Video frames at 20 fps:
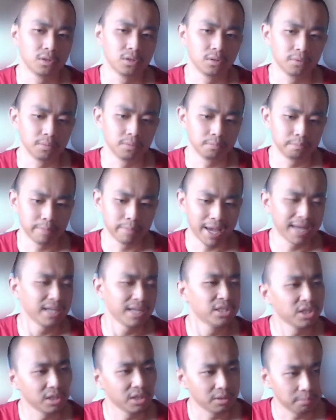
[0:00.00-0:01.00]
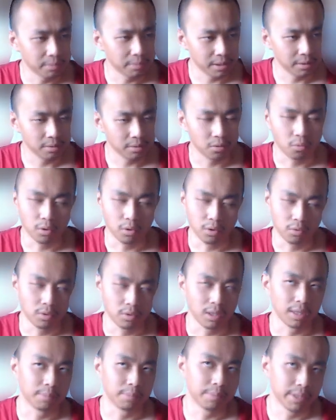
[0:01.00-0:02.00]
managing the people or
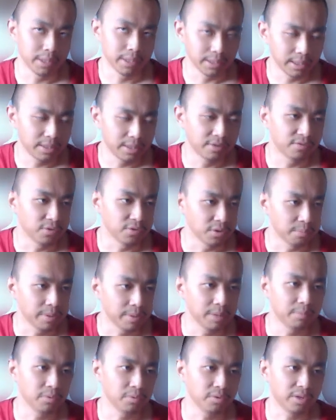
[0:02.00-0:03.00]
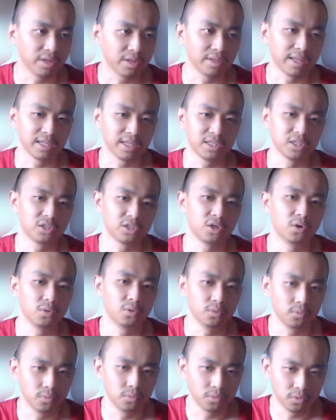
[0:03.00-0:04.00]
like being a leader for the people, that they just go,
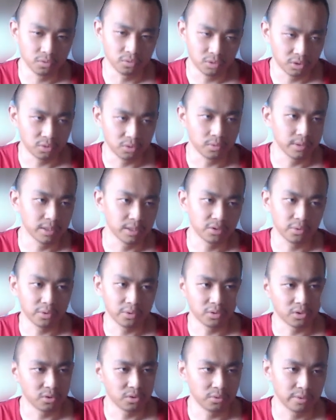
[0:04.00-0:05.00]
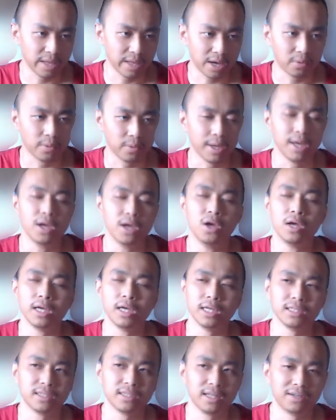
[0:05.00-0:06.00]
you should do it this way, you should do it that way,
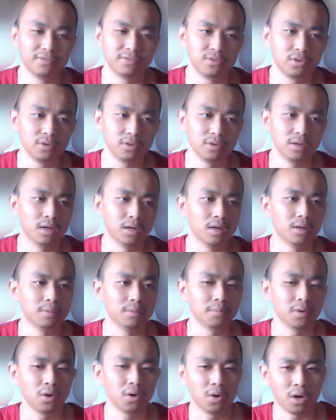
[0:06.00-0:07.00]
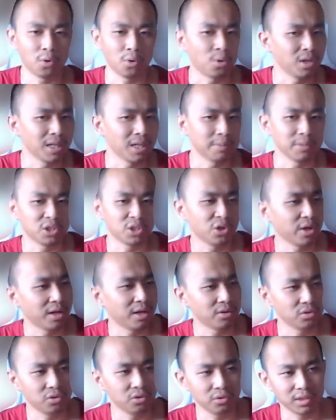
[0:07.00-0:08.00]
instead of or let me show you how to
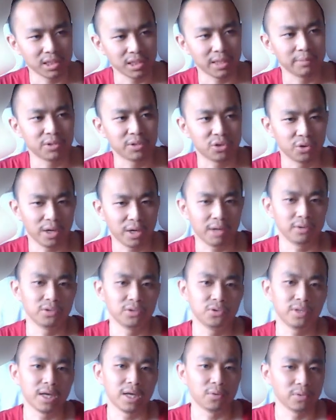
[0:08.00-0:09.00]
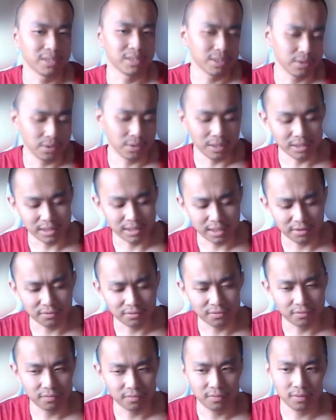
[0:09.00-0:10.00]
do this, let me show you how to do that, was instead of
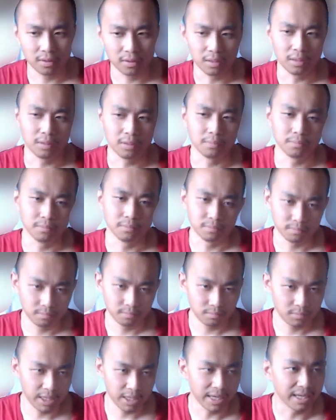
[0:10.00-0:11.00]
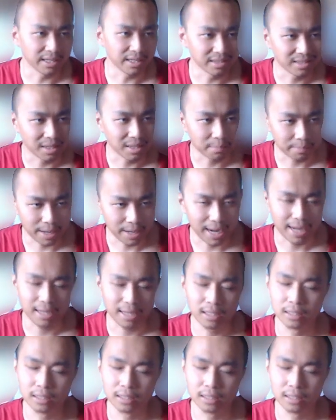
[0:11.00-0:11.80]
taking a step back,